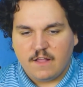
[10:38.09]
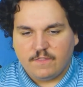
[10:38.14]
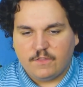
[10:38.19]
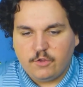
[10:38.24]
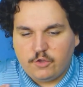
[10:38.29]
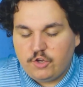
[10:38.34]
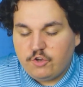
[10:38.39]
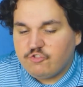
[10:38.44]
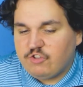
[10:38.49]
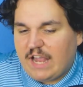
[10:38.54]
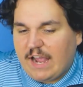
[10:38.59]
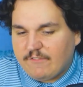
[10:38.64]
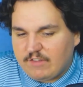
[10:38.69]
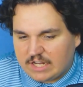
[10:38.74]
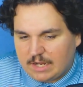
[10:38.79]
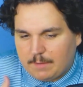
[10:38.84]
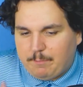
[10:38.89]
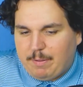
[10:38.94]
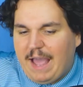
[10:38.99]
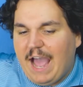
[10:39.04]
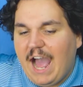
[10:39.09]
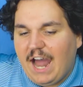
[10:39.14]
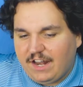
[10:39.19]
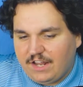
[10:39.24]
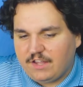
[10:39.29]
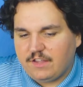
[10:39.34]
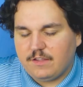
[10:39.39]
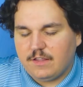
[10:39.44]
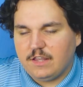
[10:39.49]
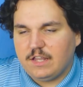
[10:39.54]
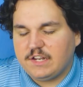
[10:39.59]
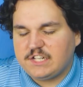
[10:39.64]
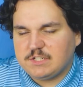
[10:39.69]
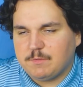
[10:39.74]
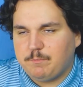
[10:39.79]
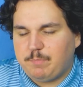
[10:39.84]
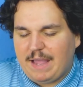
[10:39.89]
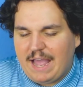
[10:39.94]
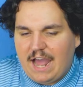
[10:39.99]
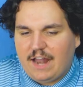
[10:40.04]
they'll usually have like a padding, like
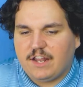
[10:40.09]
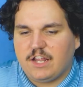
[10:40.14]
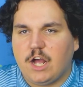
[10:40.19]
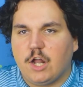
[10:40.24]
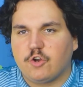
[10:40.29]
some padding